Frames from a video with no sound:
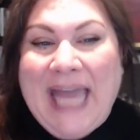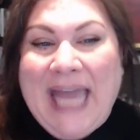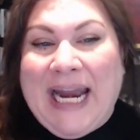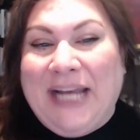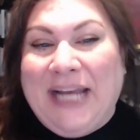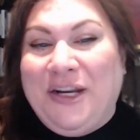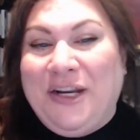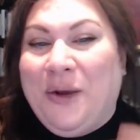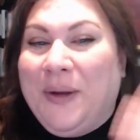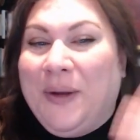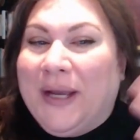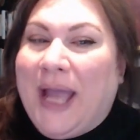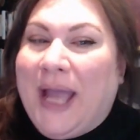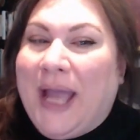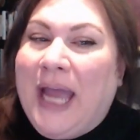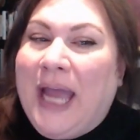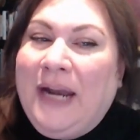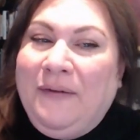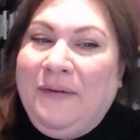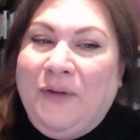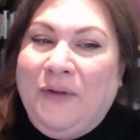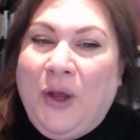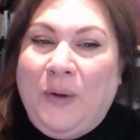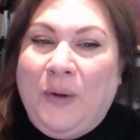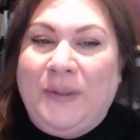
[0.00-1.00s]
And I know it
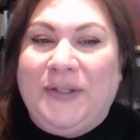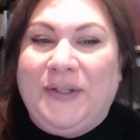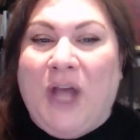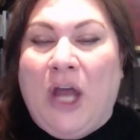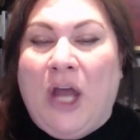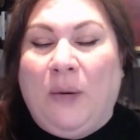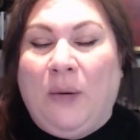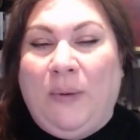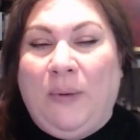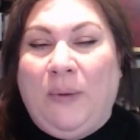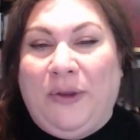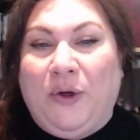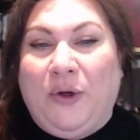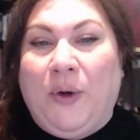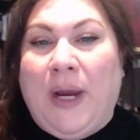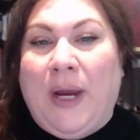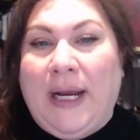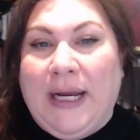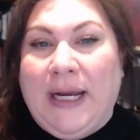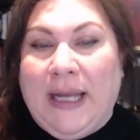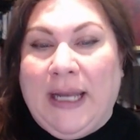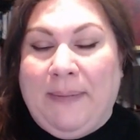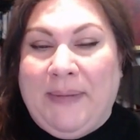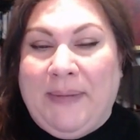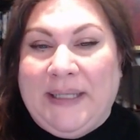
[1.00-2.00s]
kind of goes on with
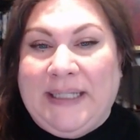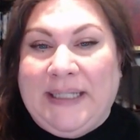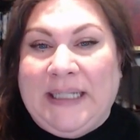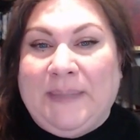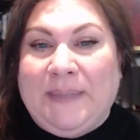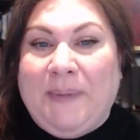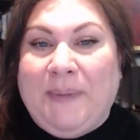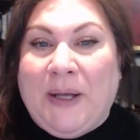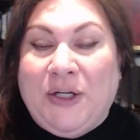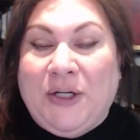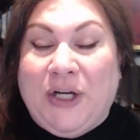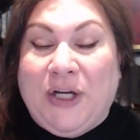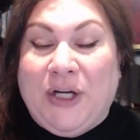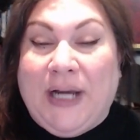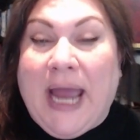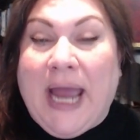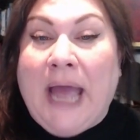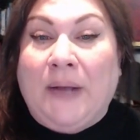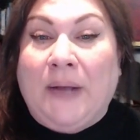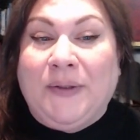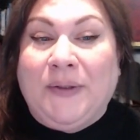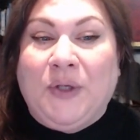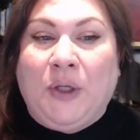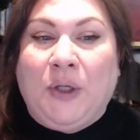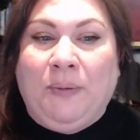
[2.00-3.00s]
creating a business budget and a
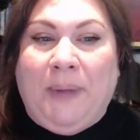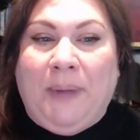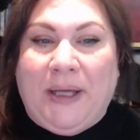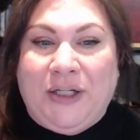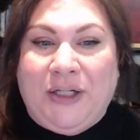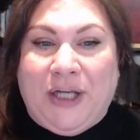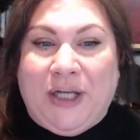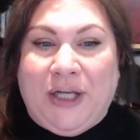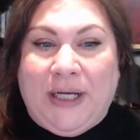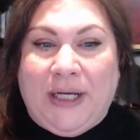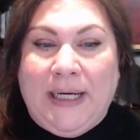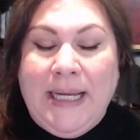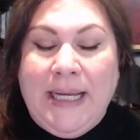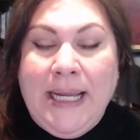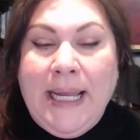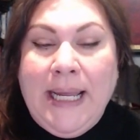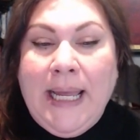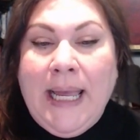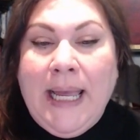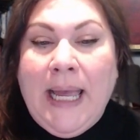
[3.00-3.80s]
household budget,